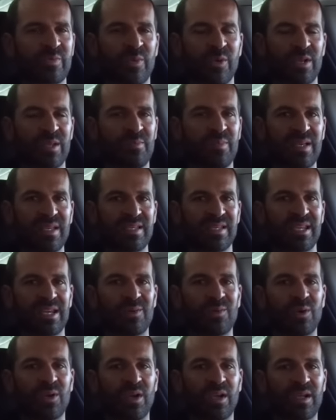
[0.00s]
pretty busy
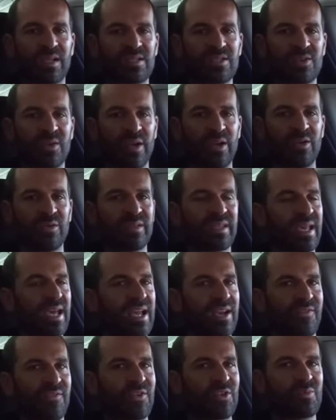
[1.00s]
at work and so I only
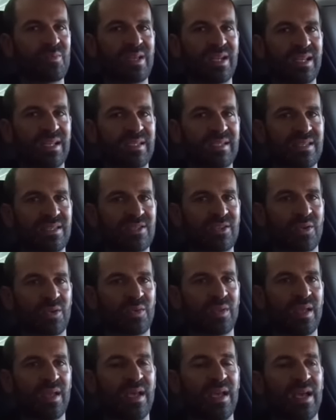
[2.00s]
had a few minutes and so